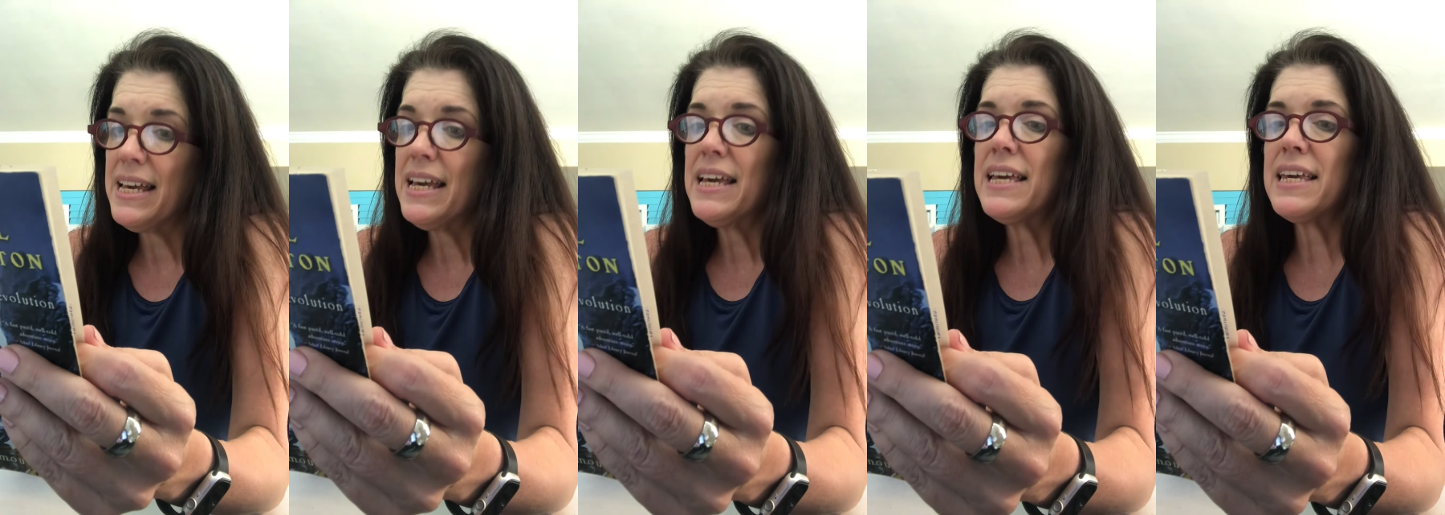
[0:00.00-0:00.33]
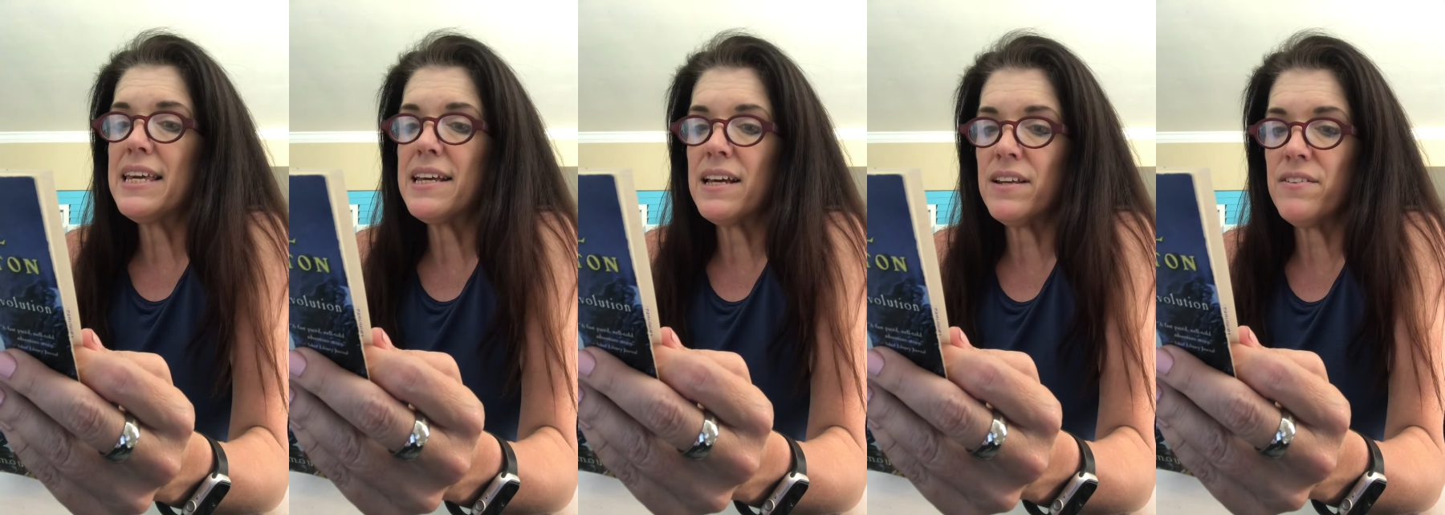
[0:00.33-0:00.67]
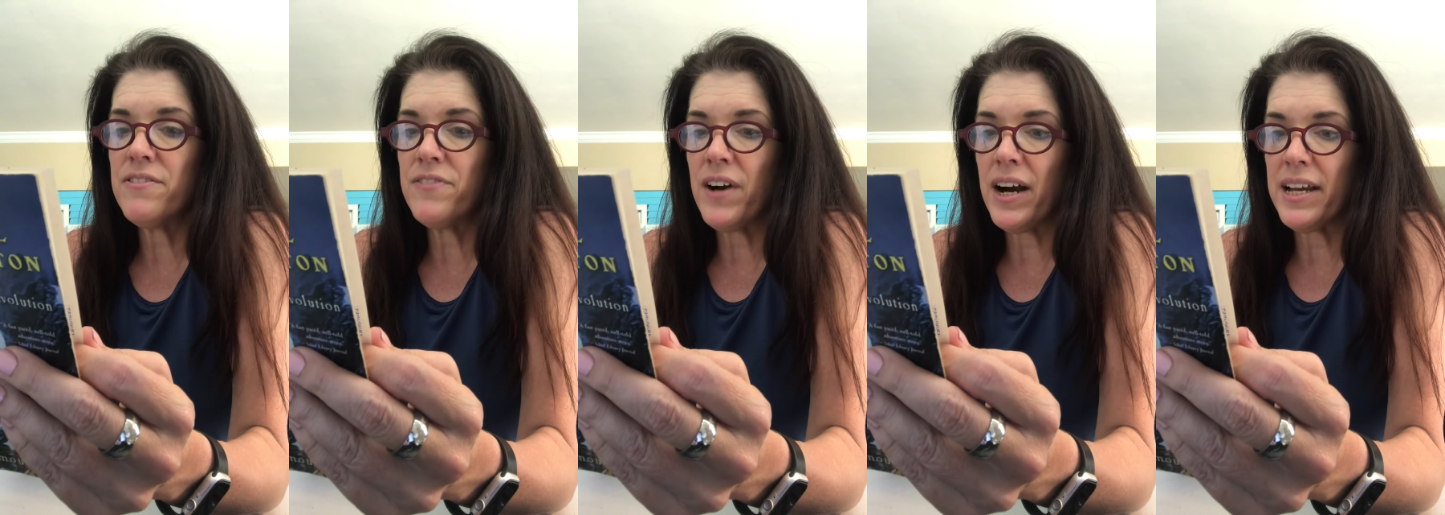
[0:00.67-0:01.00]
he
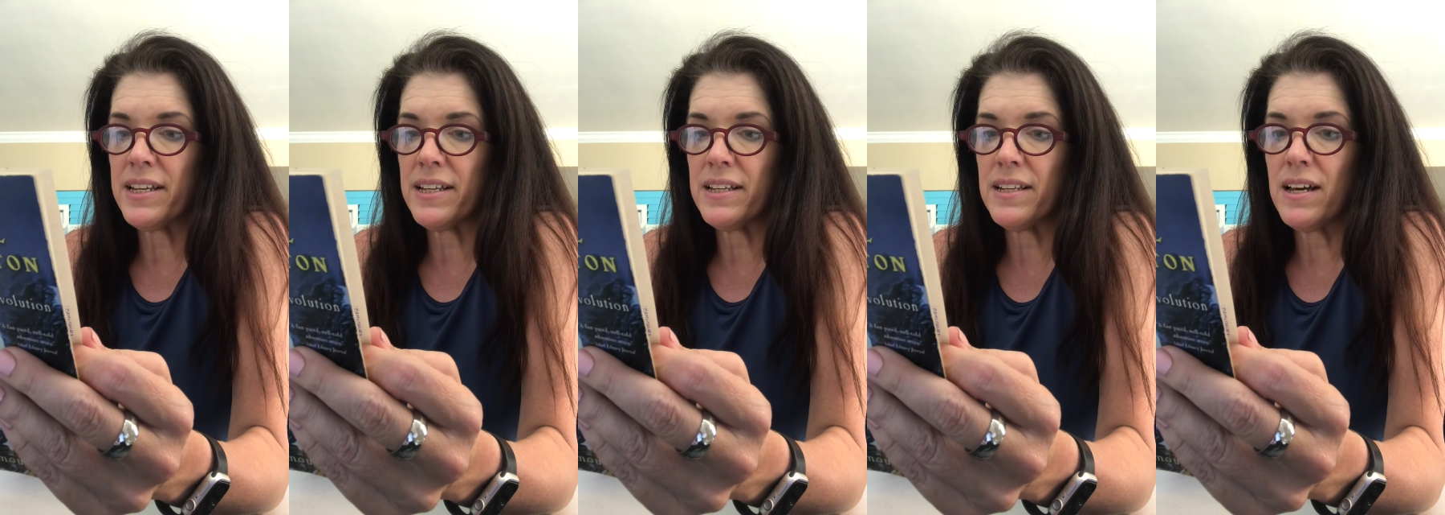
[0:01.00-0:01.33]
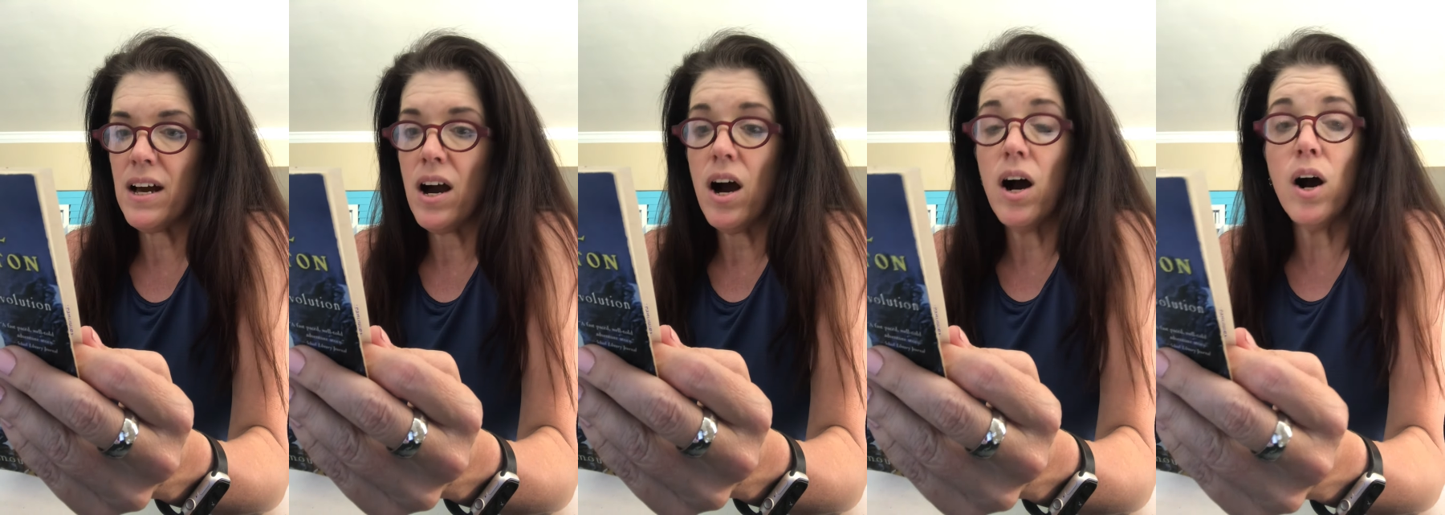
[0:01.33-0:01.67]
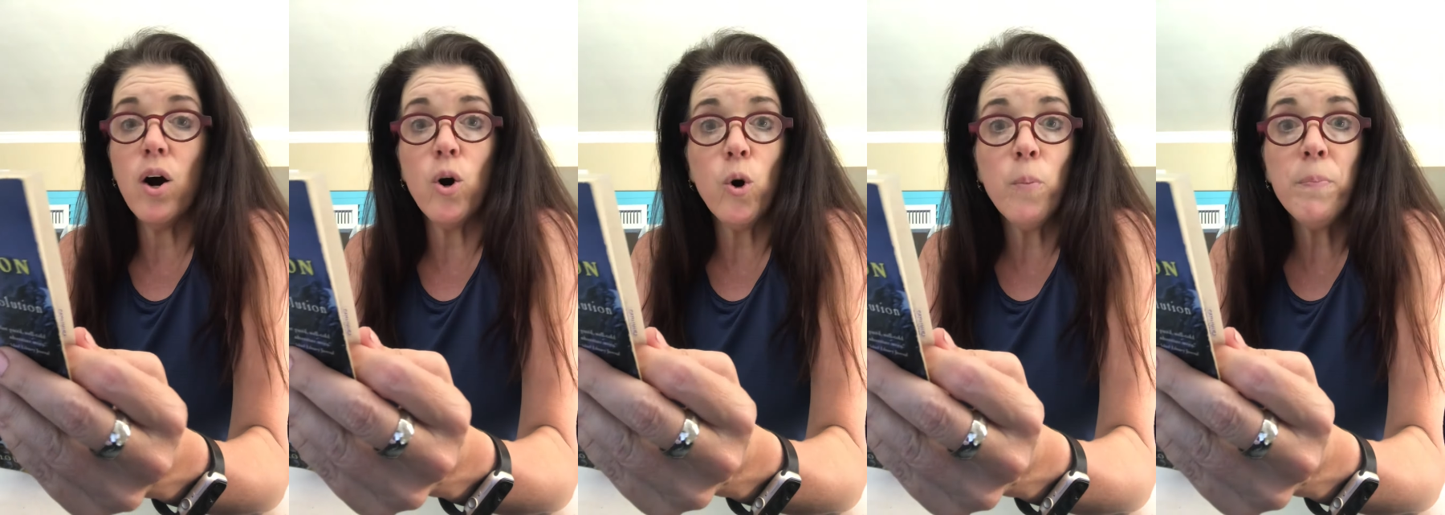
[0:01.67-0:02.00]
confided,
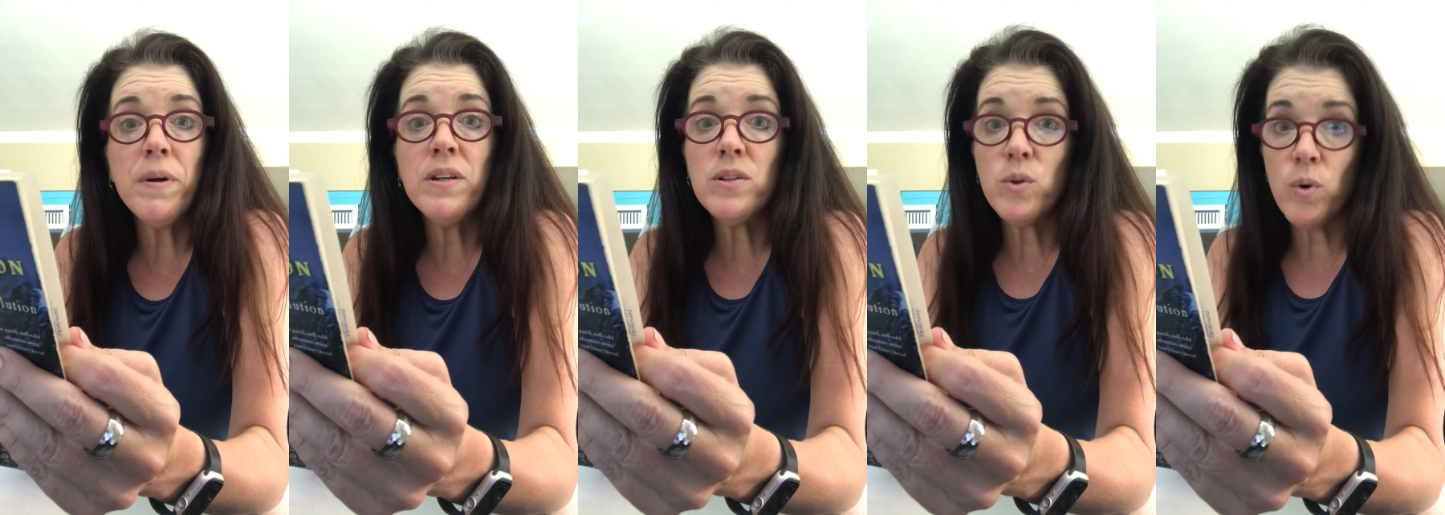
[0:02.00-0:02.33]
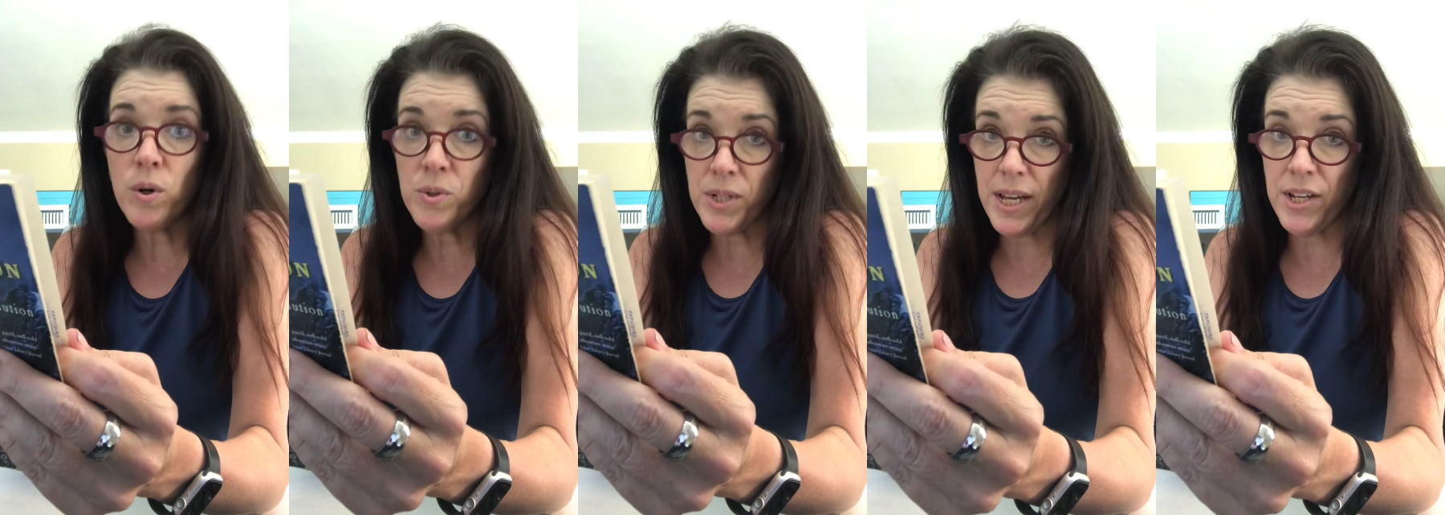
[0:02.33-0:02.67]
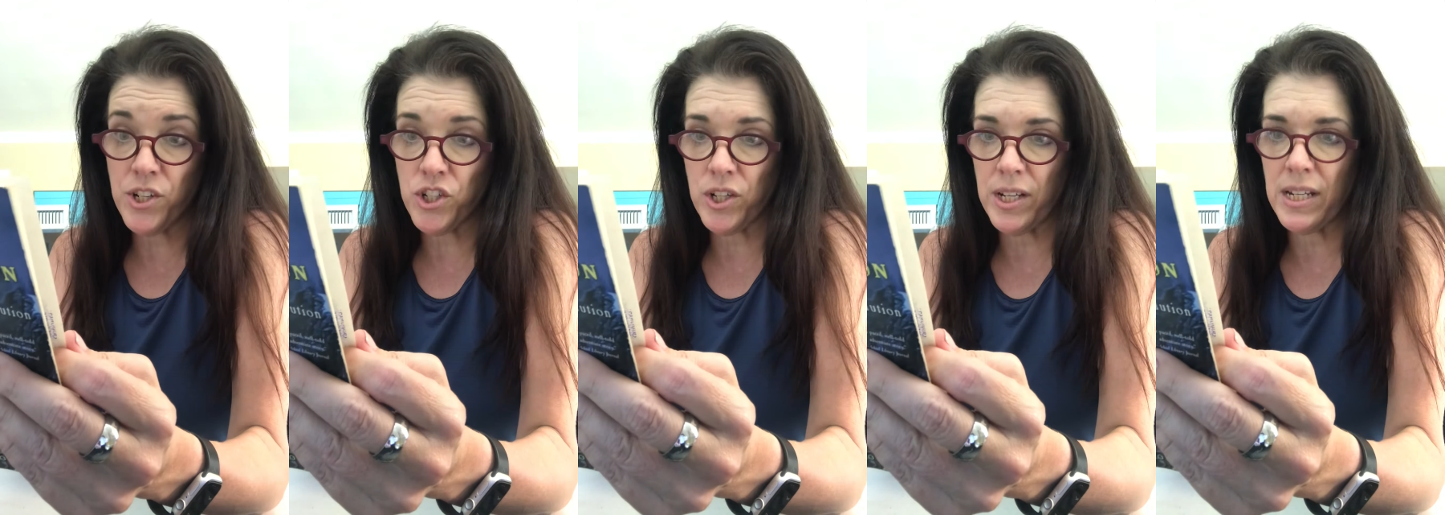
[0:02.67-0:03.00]
open
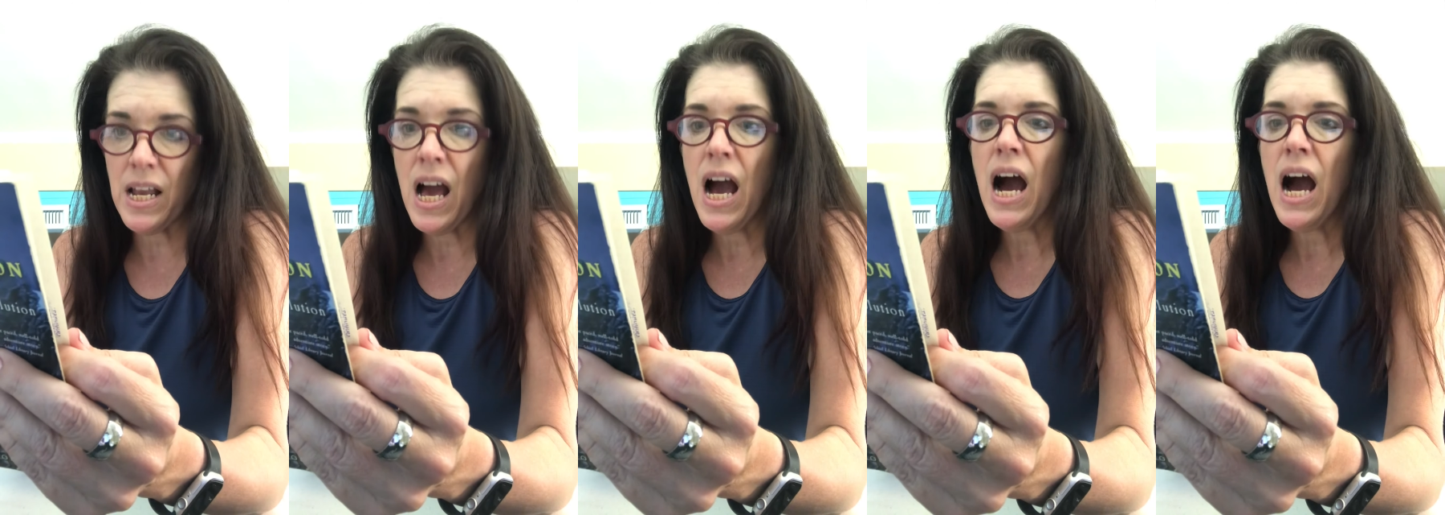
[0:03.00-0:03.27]
quotation,